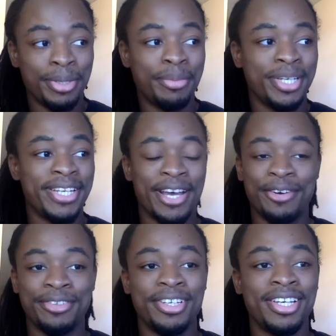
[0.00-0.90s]
Bebe
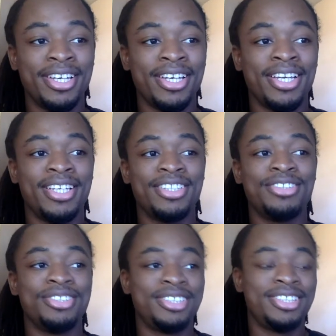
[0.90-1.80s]
down.
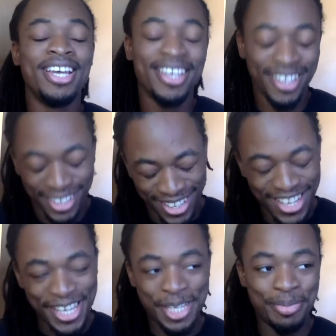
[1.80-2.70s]
To
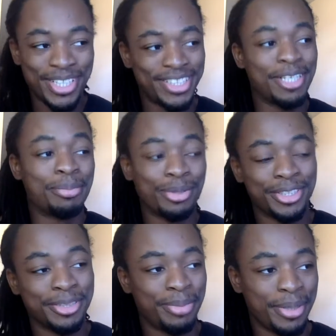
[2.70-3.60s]
he basically
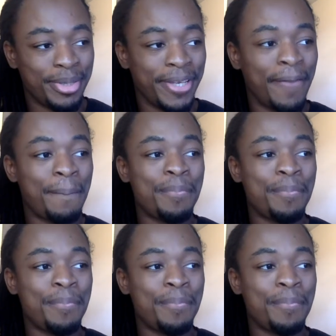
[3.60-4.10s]
approaches Bebe